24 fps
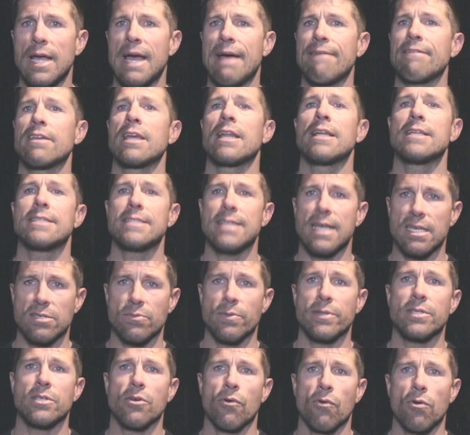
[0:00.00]
having an
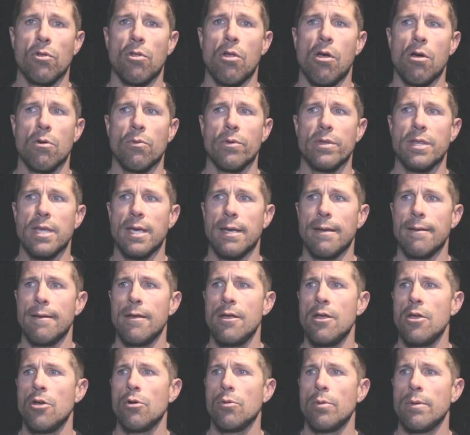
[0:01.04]
assessment to go along with
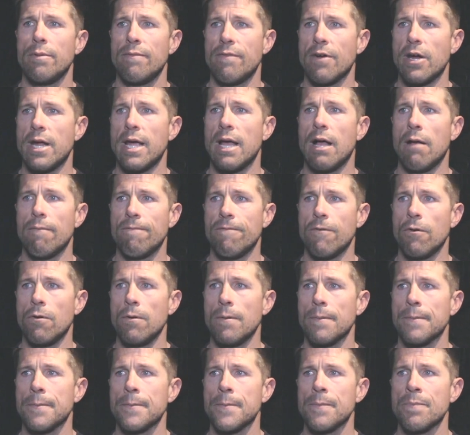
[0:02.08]
it will be very
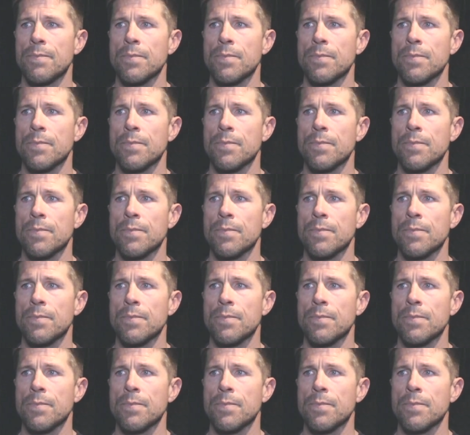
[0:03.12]
helpful.